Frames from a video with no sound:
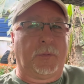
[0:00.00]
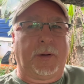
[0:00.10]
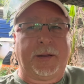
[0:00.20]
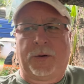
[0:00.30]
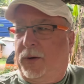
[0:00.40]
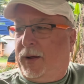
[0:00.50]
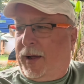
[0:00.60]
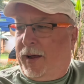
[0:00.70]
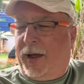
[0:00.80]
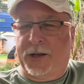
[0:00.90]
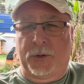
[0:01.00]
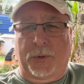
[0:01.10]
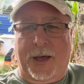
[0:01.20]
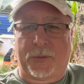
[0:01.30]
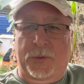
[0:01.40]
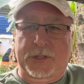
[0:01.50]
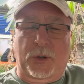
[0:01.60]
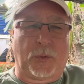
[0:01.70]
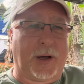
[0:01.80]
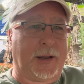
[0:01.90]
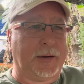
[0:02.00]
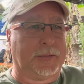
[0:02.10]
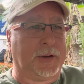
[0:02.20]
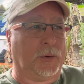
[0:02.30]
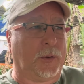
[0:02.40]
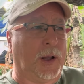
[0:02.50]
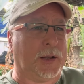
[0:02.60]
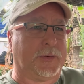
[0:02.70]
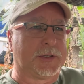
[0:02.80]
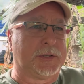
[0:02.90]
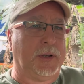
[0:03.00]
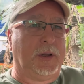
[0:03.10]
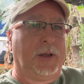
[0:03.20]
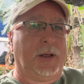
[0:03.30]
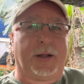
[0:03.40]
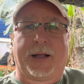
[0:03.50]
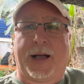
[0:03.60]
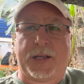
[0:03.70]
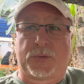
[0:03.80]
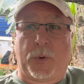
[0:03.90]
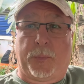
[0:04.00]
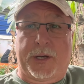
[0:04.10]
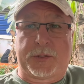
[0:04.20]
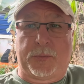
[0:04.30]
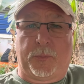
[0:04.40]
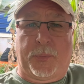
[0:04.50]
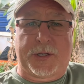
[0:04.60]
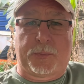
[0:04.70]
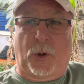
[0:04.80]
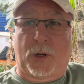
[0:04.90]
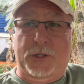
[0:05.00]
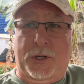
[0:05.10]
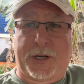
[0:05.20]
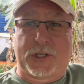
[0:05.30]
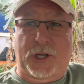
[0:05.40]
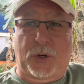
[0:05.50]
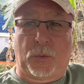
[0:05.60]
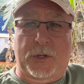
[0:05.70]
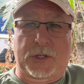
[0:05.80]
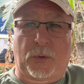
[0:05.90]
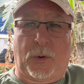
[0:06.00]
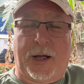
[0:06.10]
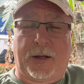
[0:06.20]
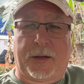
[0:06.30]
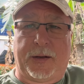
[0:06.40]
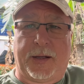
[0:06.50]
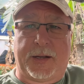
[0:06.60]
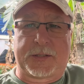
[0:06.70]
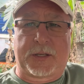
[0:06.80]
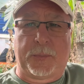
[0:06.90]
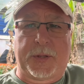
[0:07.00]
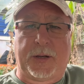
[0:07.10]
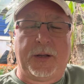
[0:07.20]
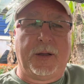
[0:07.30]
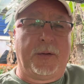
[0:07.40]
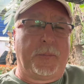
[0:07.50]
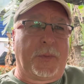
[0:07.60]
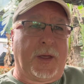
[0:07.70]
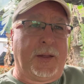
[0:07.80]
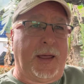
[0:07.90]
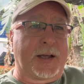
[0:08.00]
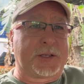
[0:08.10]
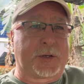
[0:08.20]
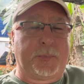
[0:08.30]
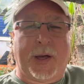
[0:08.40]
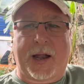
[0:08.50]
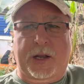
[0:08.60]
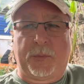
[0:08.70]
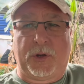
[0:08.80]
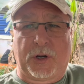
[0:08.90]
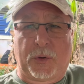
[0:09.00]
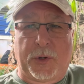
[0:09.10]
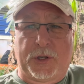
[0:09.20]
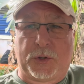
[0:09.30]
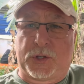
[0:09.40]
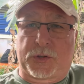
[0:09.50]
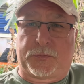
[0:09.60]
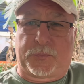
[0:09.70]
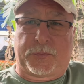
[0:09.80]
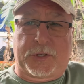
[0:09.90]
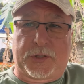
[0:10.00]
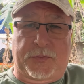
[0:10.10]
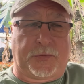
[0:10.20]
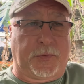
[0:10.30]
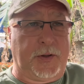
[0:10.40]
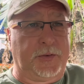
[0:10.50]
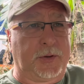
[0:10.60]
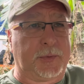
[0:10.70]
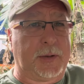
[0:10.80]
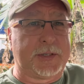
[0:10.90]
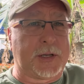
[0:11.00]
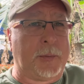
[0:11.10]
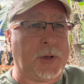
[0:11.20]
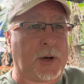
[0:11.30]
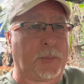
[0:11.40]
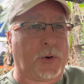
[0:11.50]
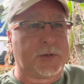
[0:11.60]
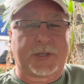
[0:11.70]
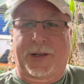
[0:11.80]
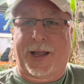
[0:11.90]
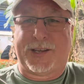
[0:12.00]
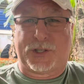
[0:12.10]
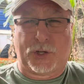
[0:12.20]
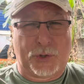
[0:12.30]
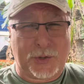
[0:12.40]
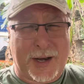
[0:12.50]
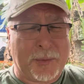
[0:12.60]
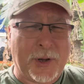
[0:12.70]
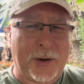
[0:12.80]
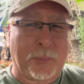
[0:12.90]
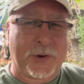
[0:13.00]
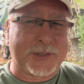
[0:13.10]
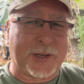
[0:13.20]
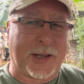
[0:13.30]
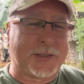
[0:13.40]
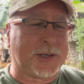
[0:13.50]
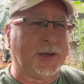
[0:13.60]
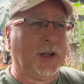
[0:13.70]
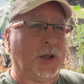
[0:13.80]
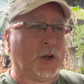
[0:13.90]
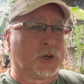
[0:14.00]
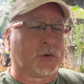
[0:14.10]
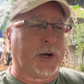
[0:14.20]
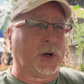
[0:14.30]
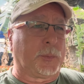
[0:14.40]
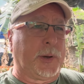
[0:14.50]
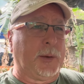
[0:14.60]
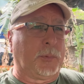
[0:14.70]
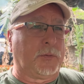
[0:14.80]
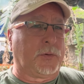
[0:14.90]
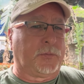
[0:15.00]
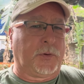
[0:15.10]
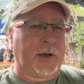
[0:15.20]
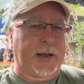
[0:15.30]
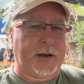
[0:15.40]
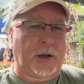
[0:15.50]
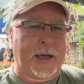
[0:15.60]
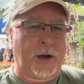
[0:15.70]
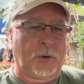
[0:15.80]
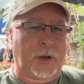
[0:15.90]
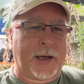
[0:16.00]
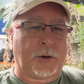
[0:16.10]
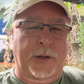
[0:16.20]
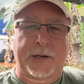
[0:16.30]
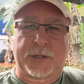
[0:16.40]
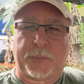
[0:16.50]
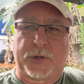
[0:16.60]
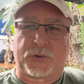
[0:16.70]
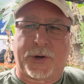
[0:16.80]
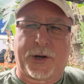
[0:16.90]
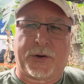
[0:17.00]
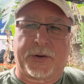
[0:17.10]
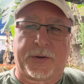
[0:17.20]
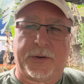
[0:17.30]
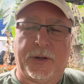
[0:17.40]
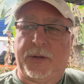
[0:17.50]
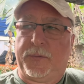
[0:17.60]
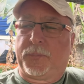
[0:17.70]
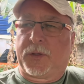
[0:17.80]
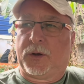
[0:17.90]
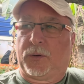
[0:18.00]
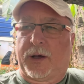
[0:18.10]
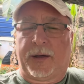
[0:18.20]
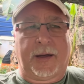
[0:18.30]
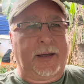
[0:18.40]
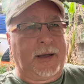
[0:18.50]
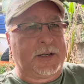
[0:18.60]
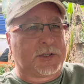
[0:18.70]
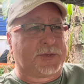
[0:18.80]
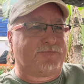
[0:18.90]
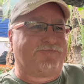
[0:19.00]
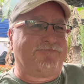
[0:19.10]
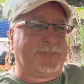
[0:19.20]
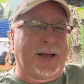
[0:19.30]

you know, I do that once in a while. I, you know, all of us guys, we bust balls on each other once in a while. And it's something in the expat community we do just for fun sometimes. I'm not a person that likes to do that. I'm not a person that likes to trigger people for fun. I don't like to be triggered and you know, I just,